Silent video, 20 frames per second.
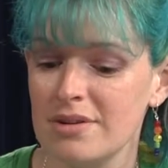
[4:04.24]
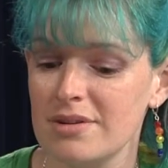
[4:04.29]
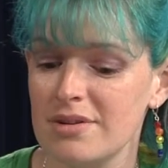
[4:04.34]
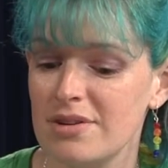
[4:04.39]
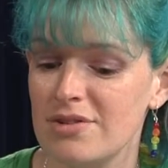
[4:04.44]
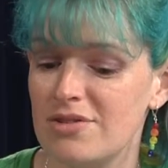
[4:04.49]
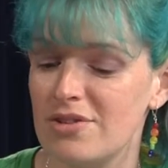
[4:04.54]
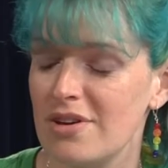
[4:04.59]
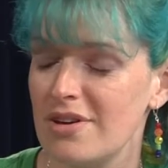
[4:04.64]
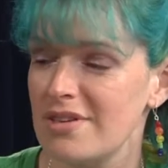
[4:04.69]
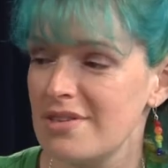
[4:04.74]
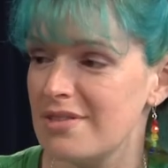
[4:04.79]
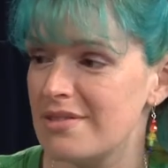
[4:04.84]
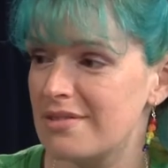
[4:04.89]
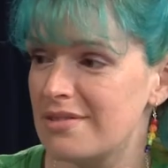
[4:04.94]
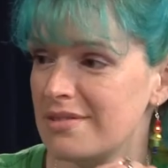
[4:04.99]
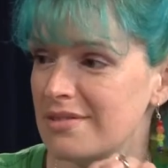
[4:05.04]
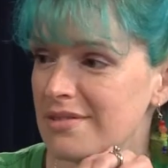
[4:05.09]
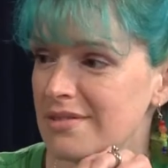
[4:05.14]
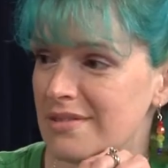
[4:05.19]
to
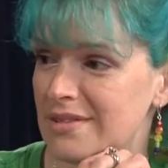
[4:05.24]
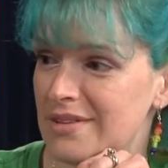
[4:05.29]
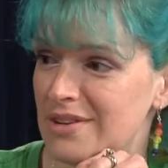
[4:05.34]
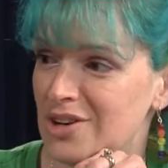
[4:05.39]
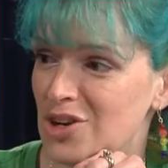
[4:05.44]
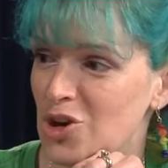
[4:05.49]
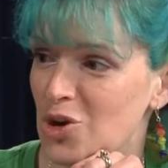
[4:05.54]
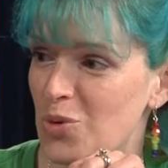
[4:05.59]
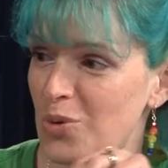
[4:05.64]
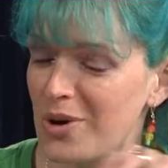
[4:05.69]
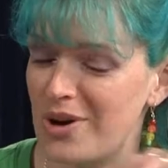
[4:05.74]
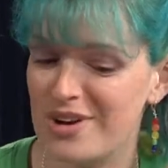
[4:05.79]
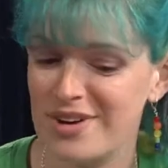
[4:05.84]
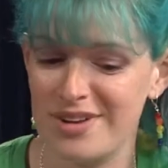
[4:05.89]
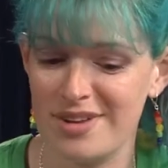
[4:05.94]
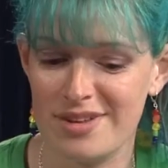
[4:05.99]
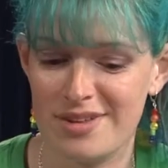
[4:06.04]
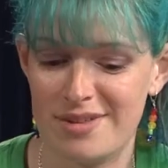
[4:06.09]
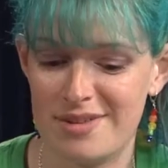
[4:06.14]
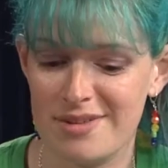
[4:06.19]
just know where it
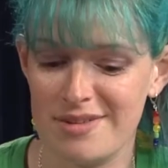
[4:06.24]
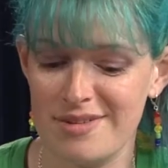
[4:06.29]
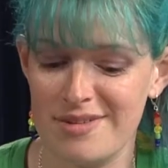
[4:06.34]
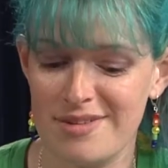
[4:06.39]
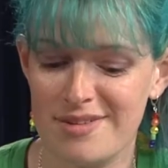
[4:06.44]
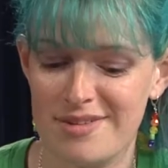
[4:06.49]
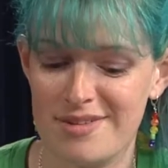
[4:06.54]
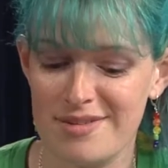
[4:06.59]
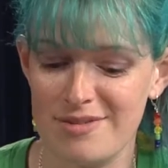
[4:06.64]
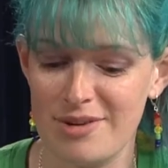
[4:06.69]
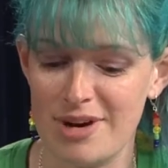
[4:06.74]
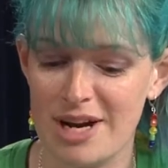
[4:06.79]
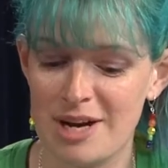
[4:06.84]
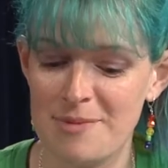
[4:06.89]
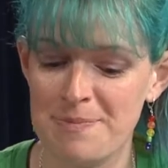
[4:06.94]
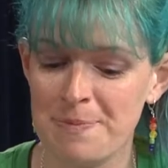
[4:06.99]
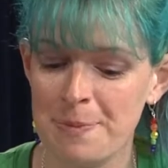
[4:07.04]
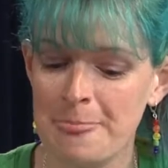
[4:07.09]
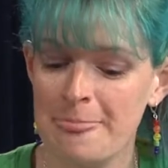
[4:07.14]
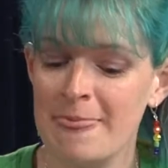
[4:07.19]
is, right?
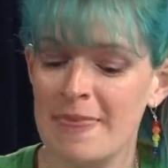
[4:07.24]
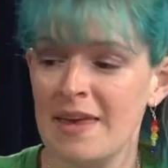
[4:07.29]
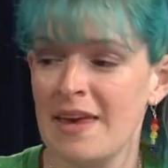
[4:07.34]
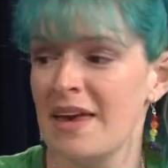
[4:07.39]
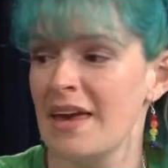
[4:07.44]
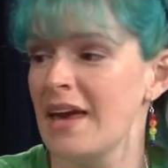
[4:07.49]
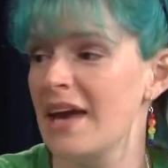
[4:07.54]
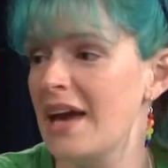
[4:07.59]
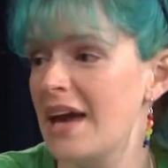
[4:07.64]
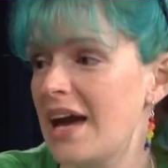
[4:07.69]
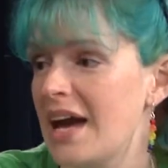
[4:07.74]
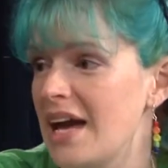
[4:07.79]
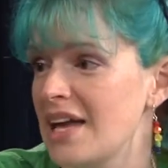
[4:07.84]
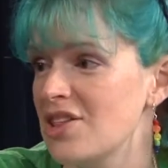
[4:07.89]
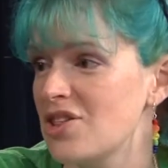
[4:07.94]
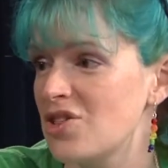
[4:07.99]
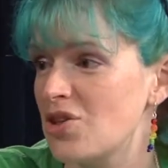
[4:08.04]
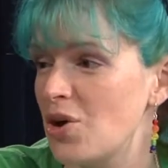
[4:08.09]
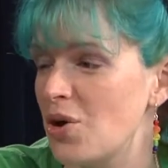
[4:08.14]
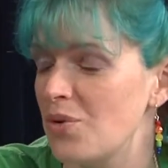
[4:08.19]

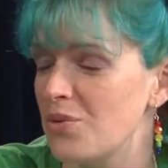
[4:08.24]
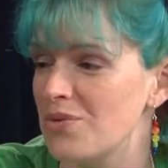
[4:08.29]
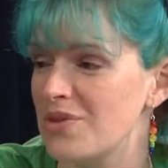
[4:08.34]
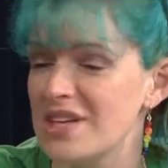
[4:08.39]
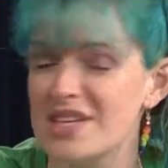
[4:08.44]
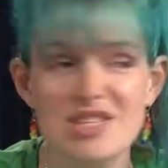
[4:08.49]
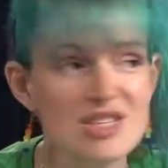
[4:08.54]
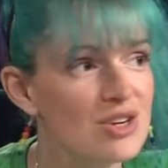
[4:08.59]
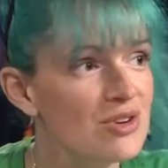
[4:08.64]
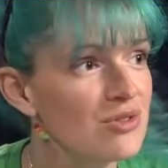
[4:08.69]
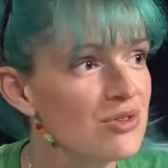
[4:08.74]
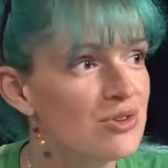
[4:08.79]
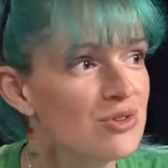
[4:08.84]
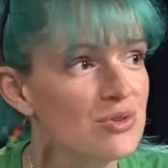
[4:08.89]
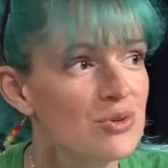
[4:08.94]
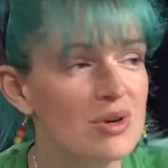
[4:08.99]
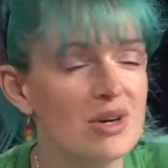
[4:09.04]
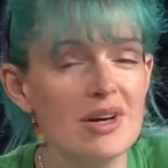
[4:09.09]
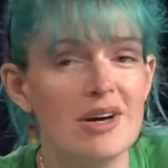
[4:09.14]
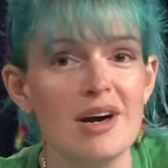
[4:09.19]
And so this year they're
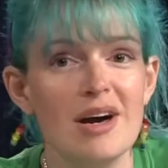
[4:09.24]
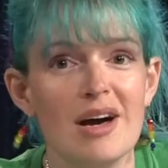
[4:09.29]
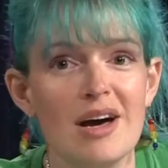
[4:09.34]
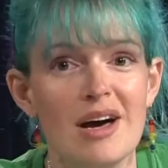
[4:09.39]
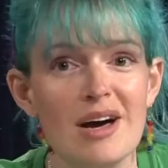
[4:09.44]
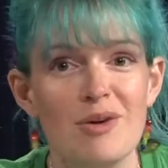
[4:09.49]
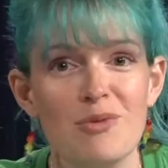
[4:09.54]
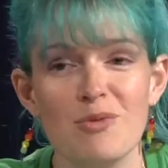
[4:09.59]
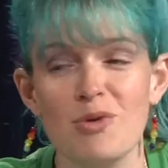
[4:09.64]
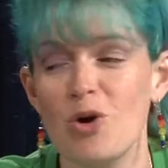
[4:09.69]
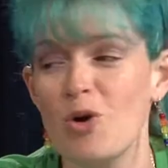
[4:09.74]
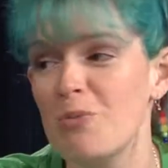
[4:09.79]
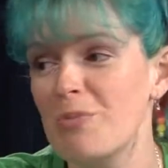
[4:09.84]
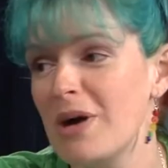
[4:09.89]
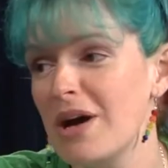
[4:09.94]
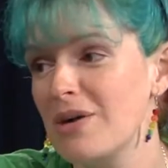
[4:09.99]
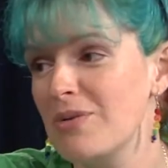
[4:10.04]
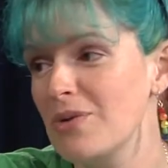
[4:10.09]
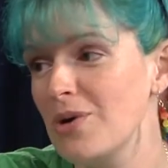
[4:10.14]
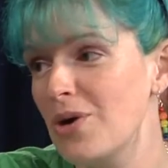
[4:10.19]
doing row
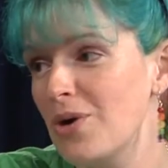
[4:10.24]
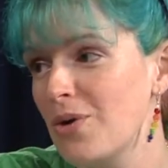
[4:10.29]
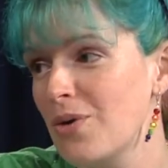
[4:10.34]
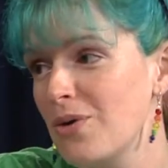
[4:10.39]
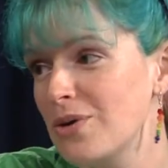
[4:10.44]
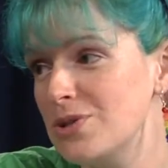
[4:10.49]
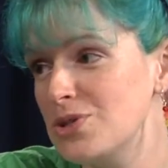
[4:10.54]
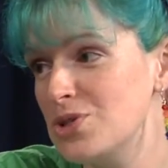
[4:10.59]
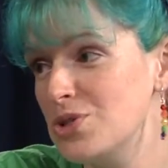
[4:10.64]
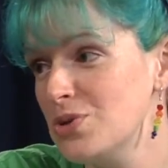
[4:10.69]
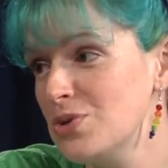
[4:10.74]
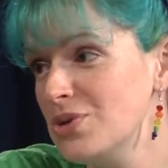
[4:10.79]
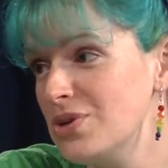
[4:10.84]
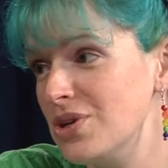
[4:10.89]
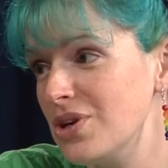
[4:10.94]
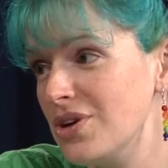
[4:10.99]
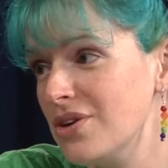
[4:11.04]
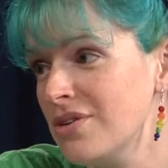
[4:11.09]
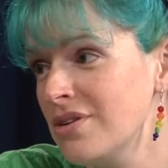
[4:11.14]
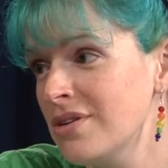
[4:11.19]
by row
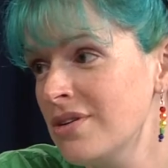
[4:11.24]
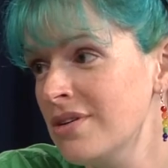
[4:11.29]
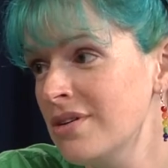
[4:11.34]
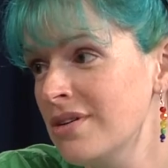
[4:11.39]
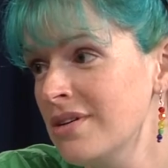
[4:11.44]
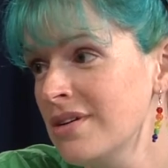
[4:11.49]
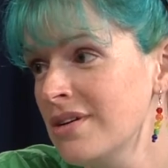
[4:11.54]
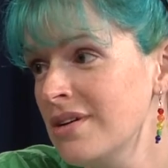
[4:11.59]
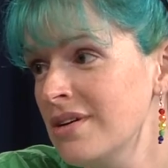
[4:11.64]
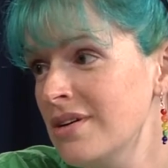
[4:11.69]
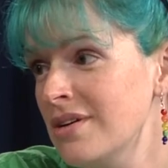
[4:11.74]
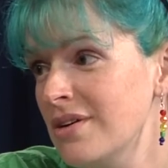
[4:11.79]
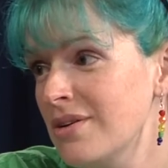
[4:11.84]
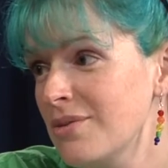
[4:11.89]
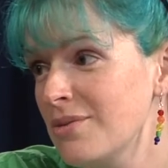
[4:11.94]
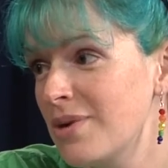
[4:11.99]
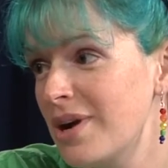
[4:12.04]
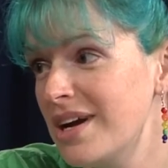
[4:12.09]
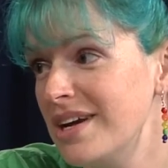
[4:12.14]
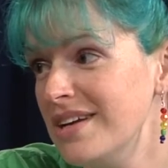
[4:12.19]
junior,
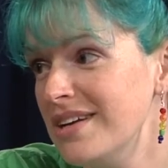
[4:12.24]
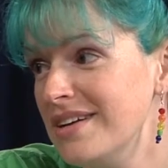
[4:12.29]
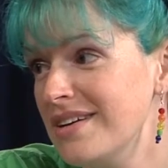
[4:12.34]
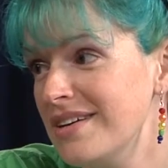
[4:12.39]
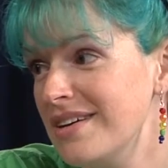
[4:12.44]
right?